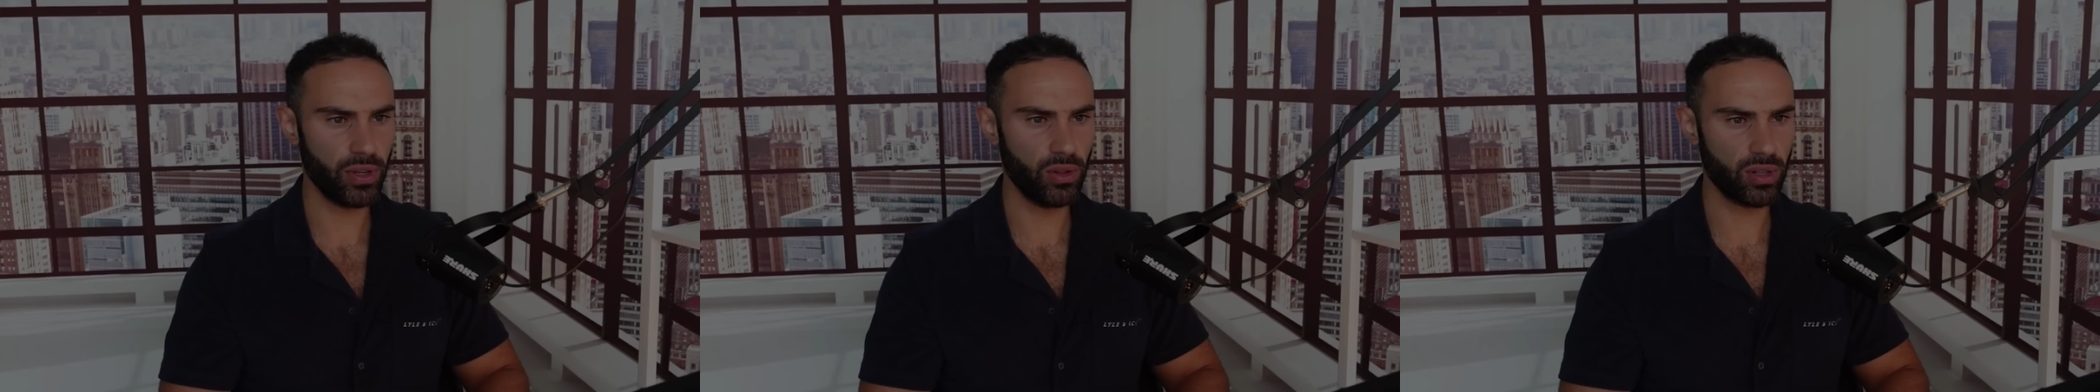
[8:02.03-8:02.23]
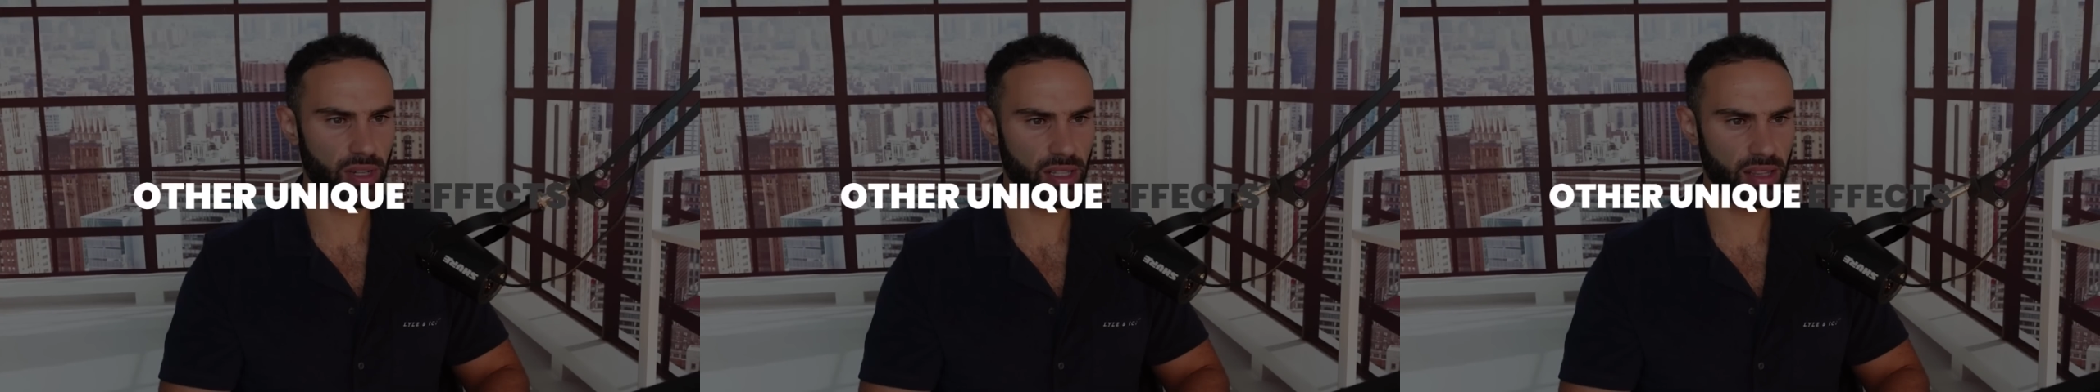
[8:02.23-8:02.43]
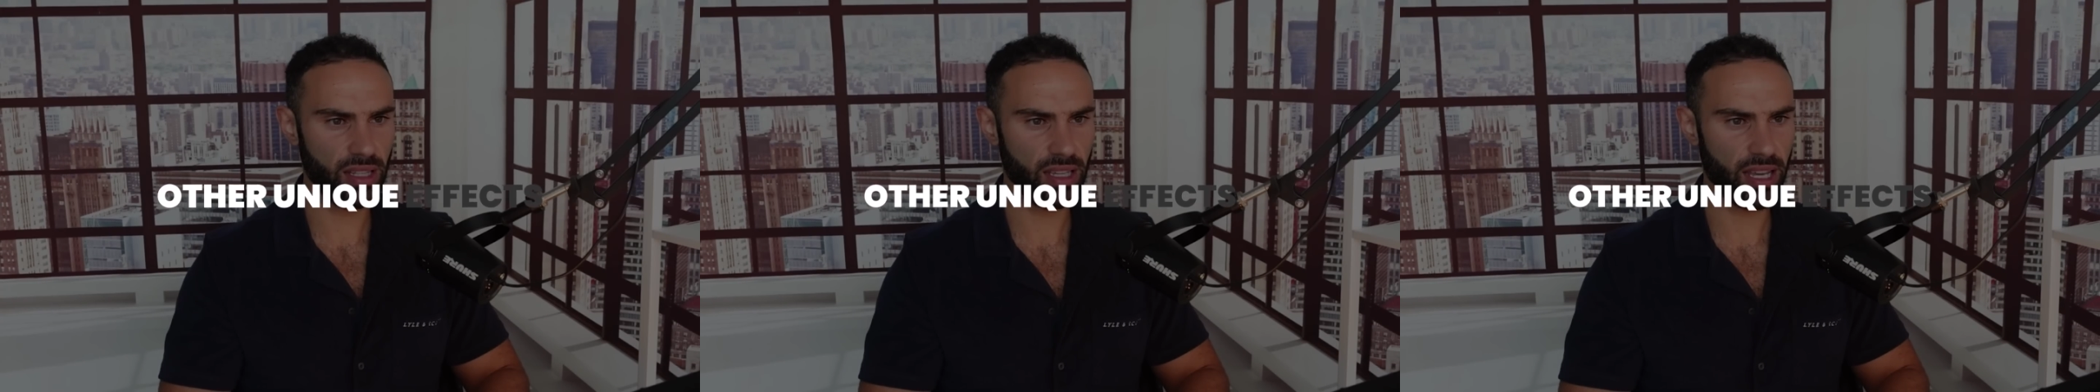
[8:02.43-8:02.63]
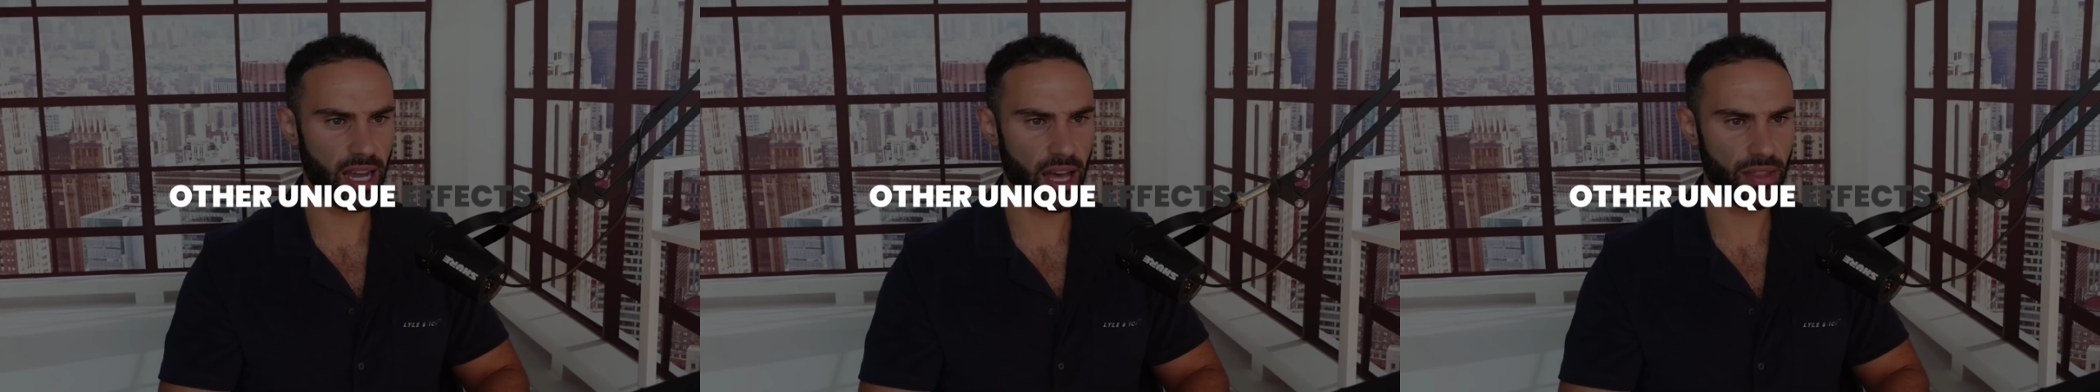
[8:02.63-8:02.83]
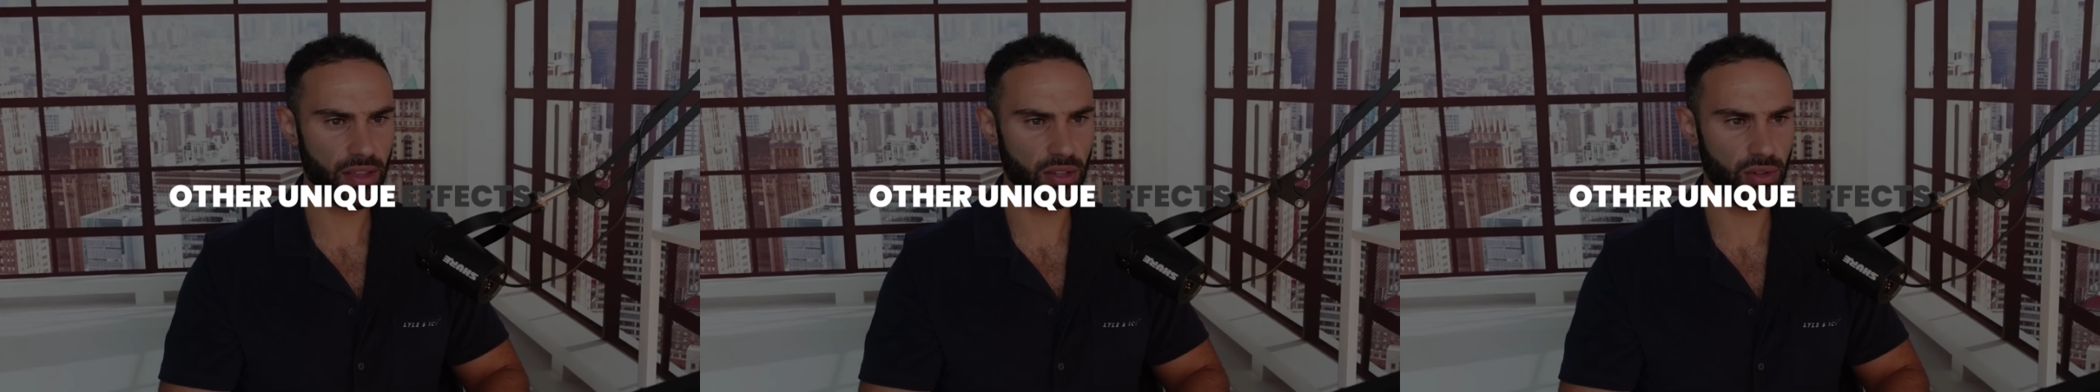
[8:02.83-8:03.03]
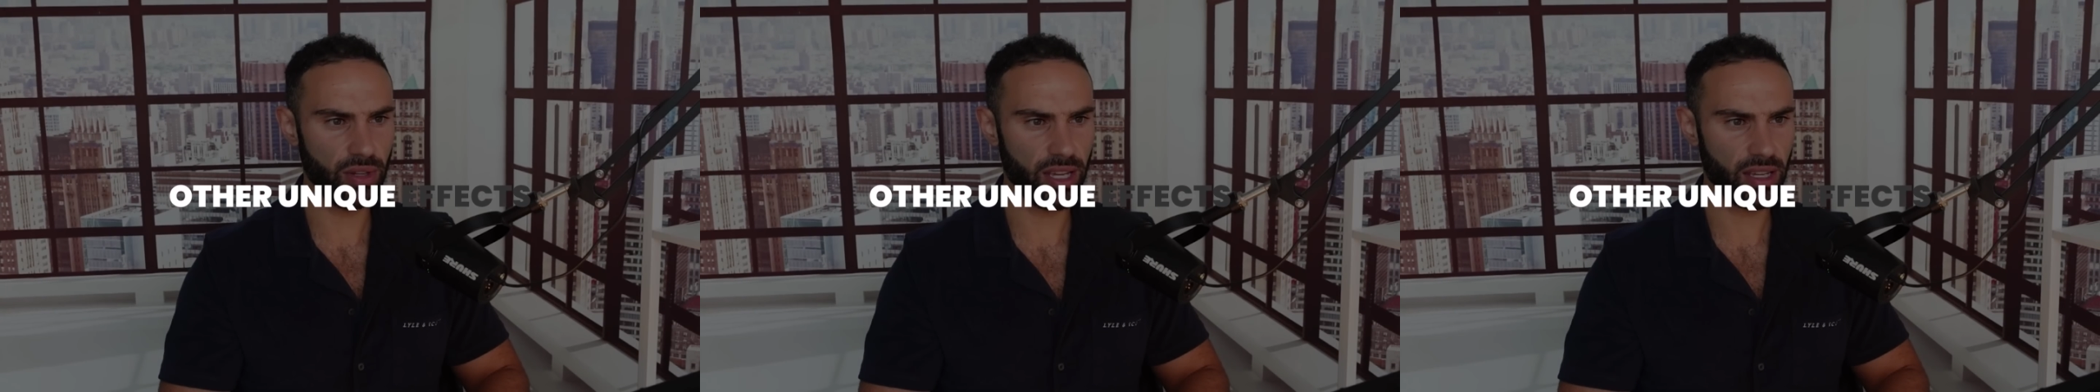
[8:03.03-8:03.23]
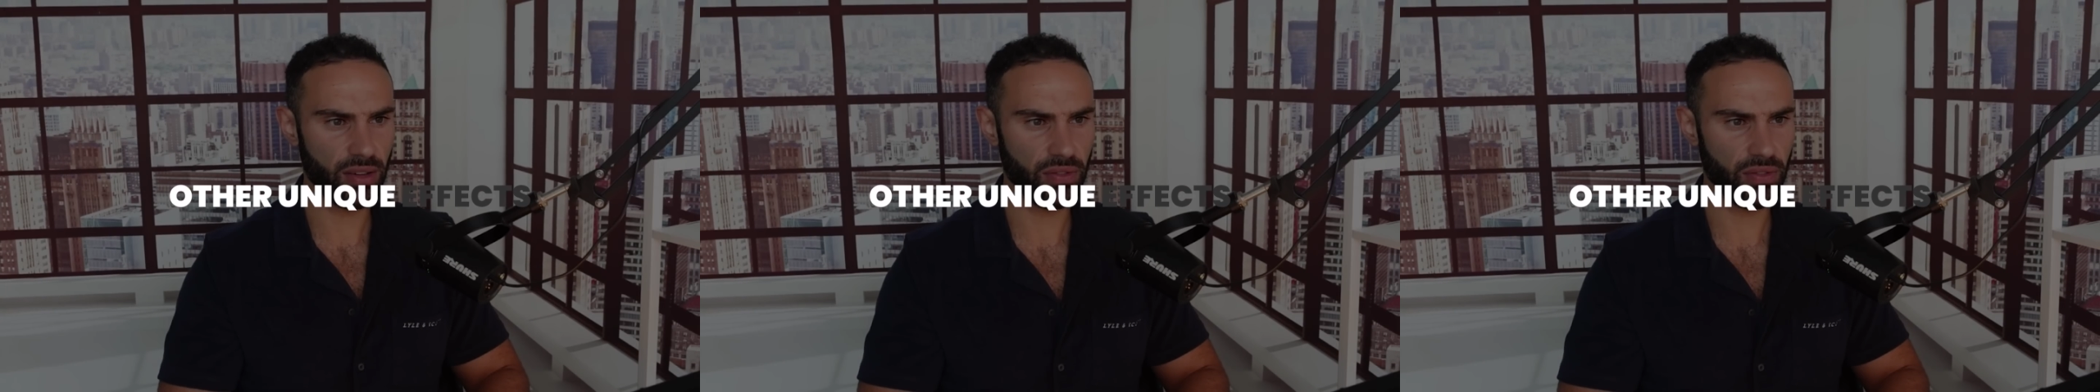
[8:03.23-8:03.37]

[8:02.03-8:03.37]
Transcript: we look at the other unique